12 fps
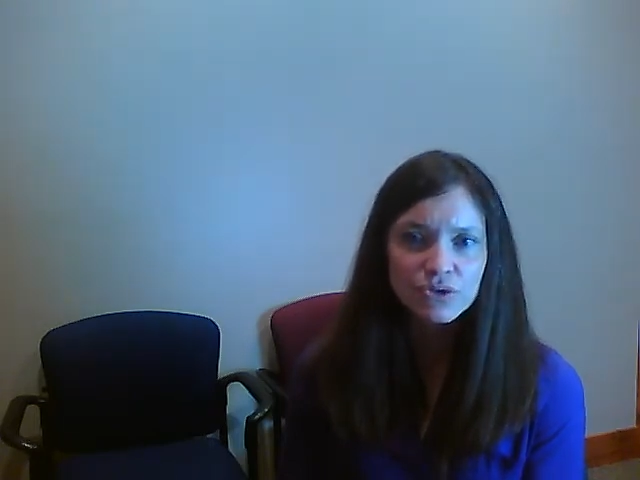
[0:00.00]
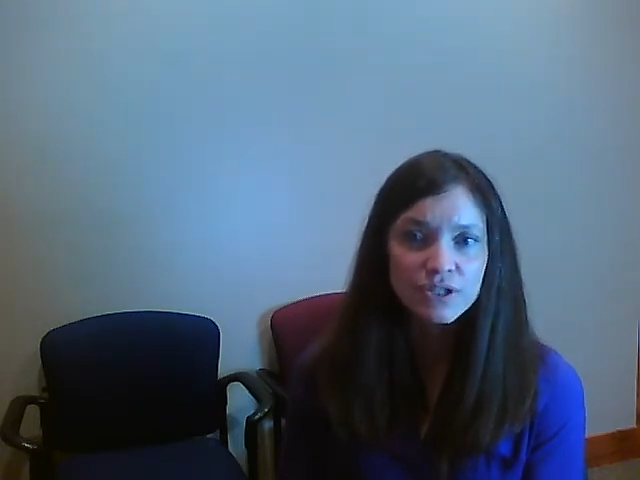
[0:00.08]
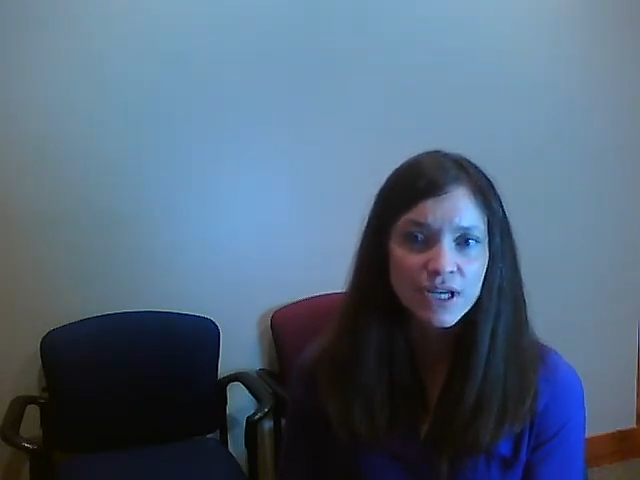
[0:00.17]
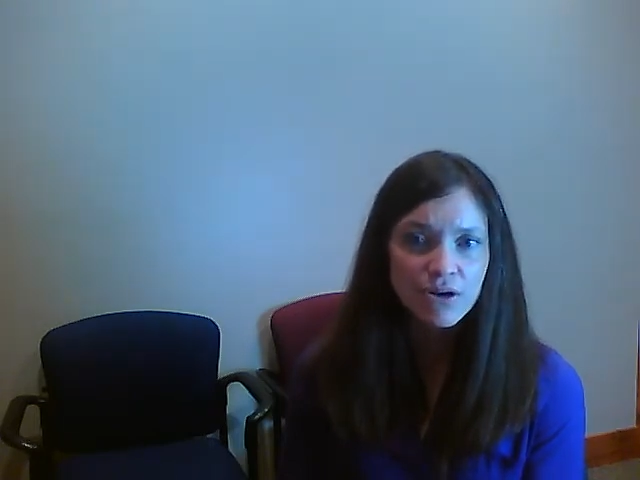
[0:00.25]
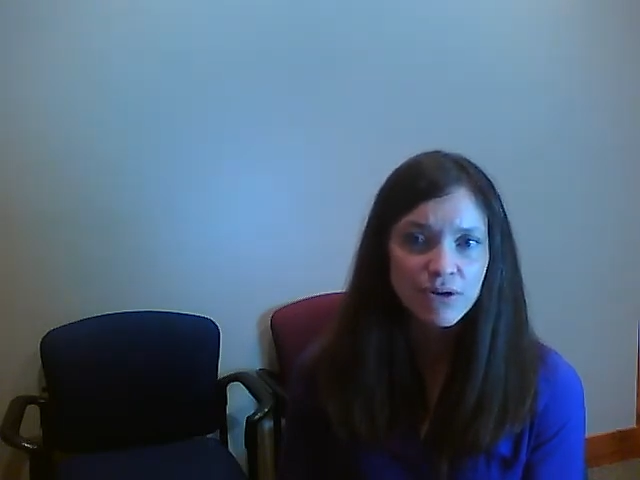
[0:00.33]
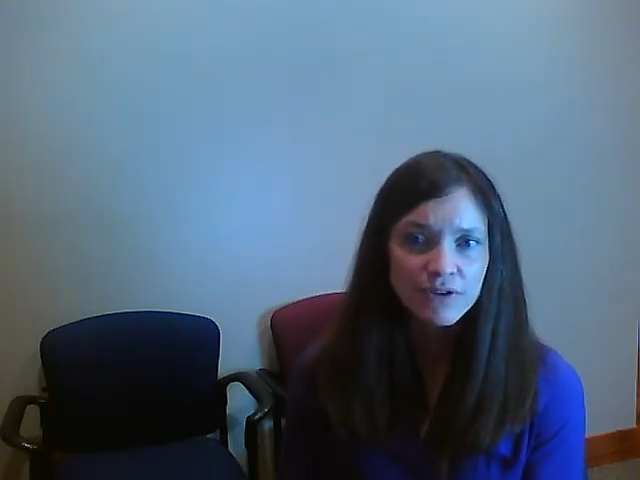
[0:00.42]

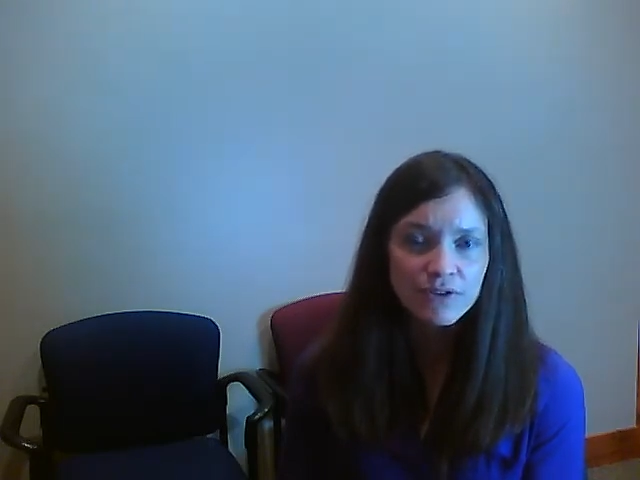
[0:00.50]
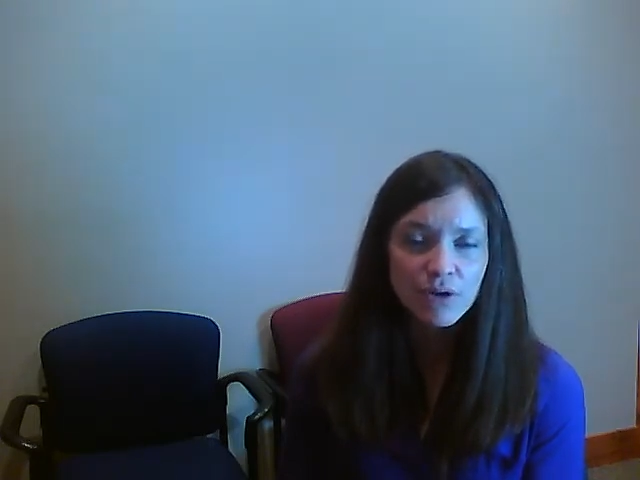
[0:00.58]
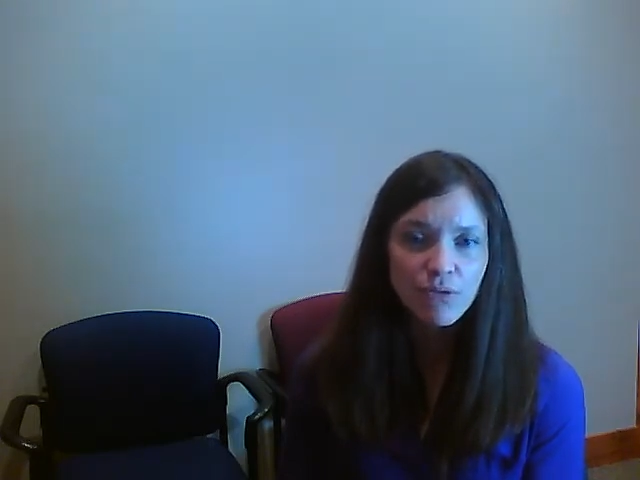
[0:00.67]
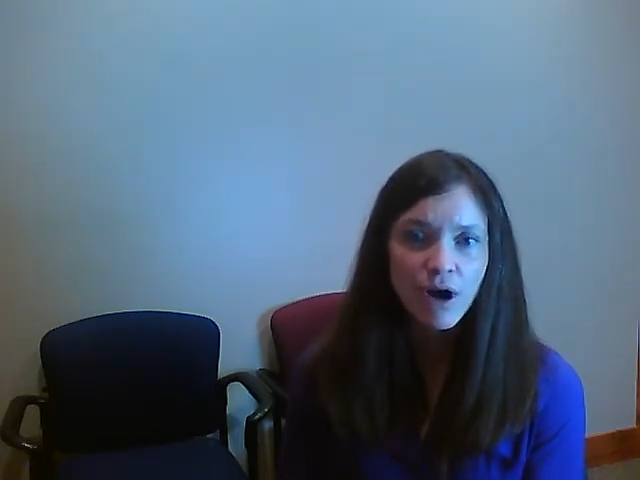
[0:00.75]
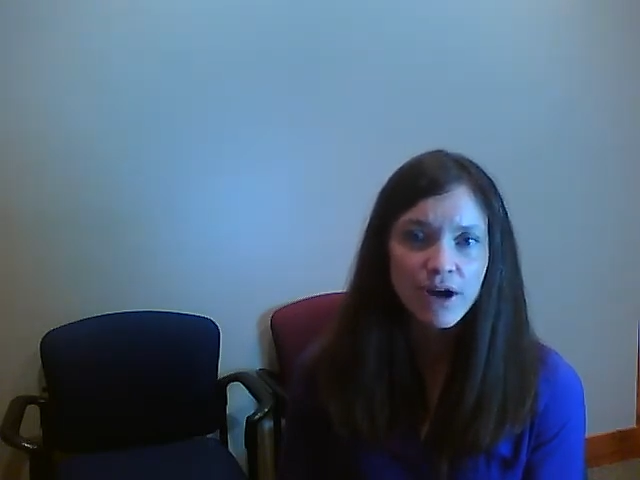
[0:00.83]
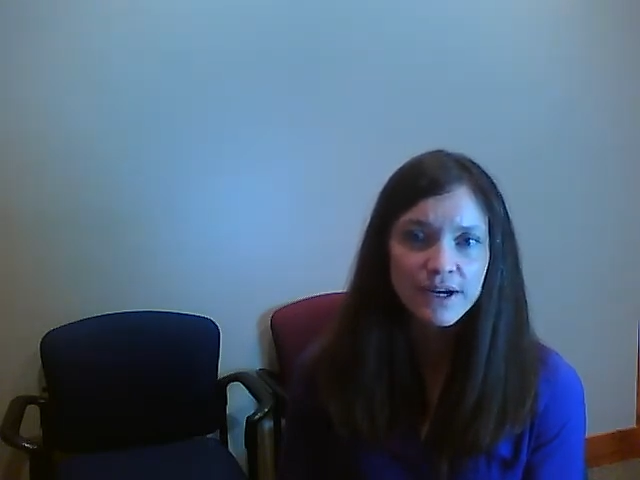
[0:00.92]
decrease our
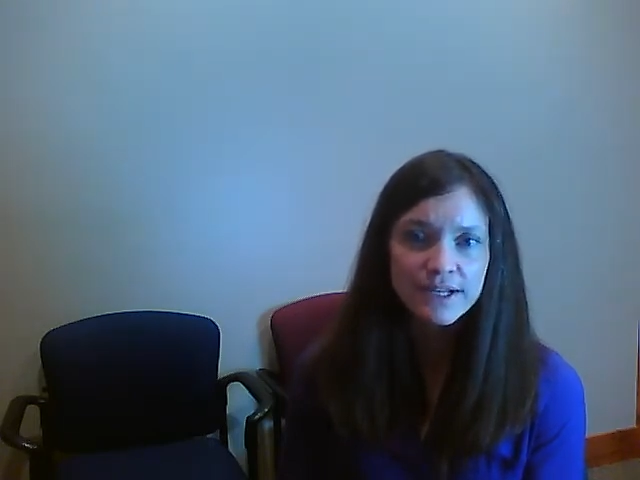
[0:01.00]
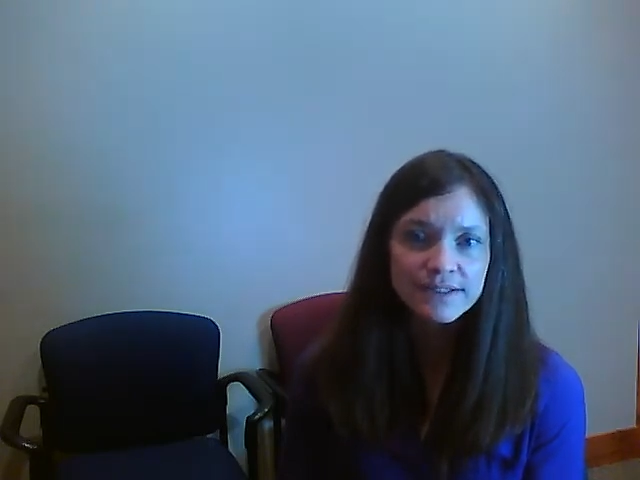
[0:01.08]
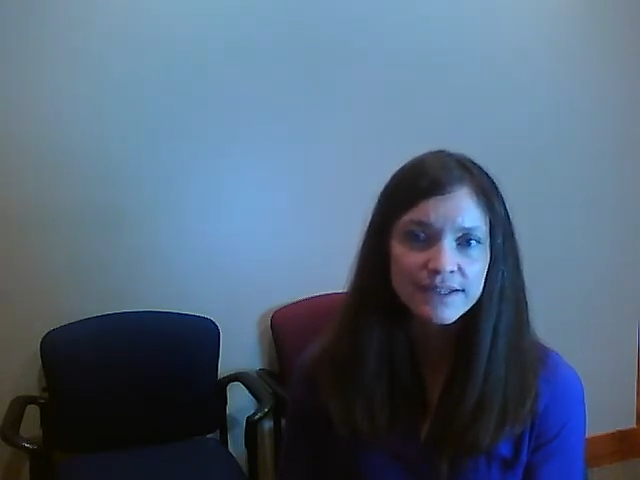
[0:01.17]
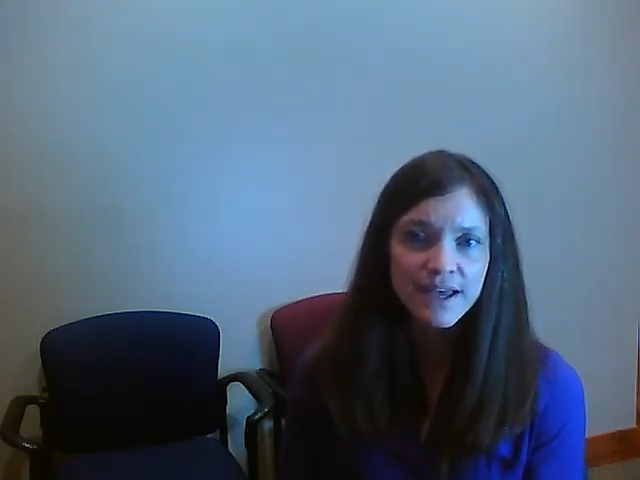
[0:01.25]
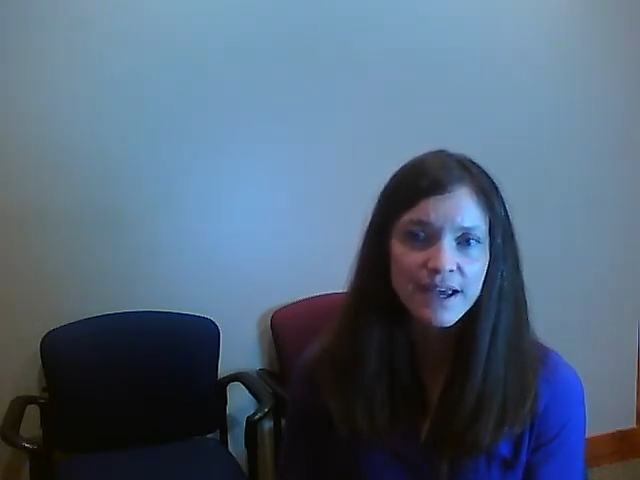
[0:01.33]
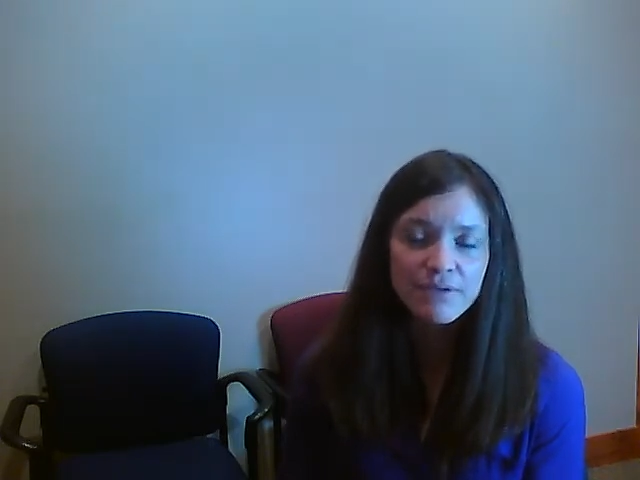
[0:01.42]
water
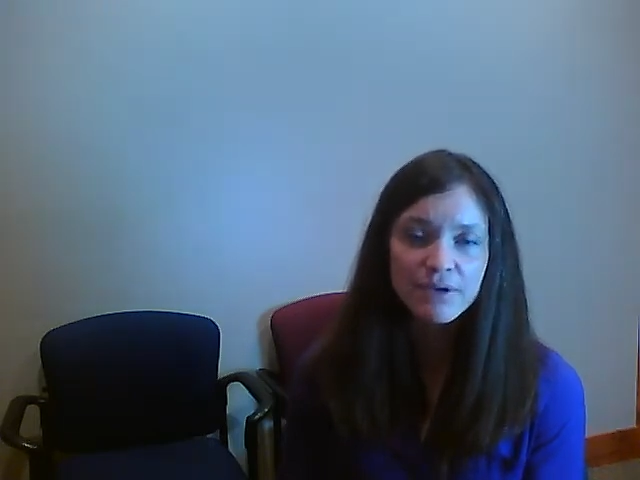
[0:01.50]
intake.